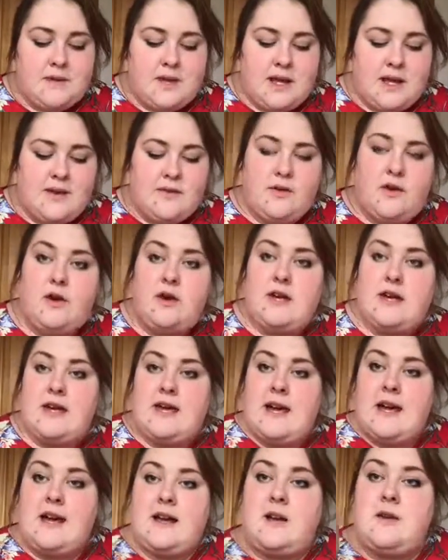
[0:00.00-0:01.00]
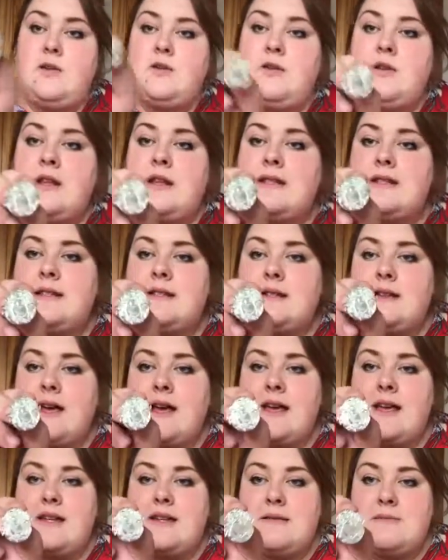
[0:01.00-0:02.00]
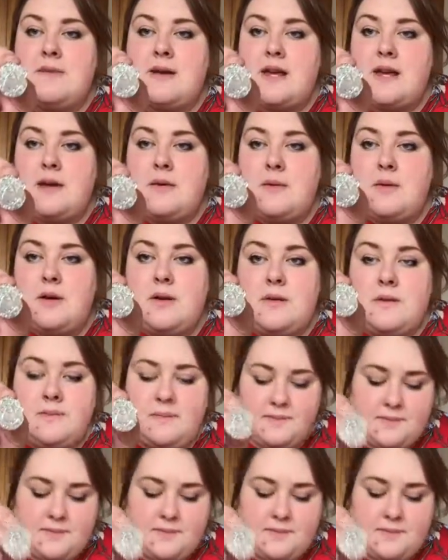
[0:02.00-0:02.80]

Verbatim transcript: I've got Iago, that's a hidden Mickey one.